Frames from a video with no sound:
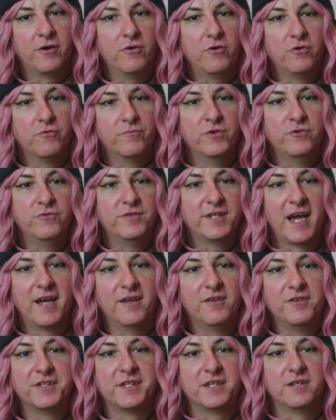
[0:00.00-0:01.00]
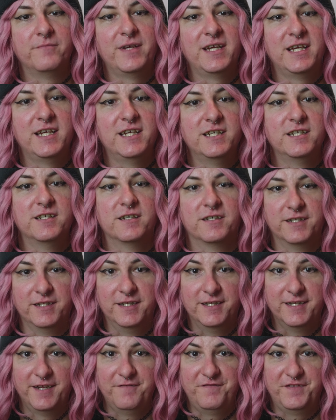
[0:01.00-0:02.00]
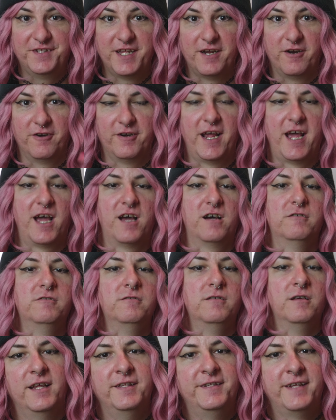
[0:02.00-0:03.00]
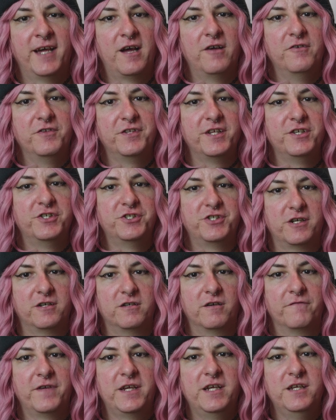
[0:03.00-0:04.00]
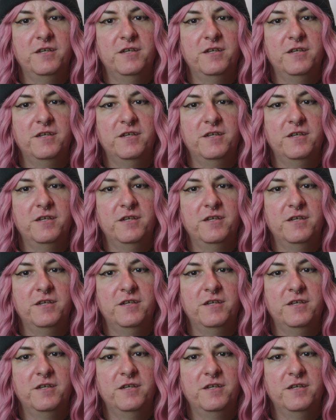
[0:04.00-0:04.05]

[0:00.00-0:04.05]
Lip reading: home, who tells him he lives there now and tells the sheriff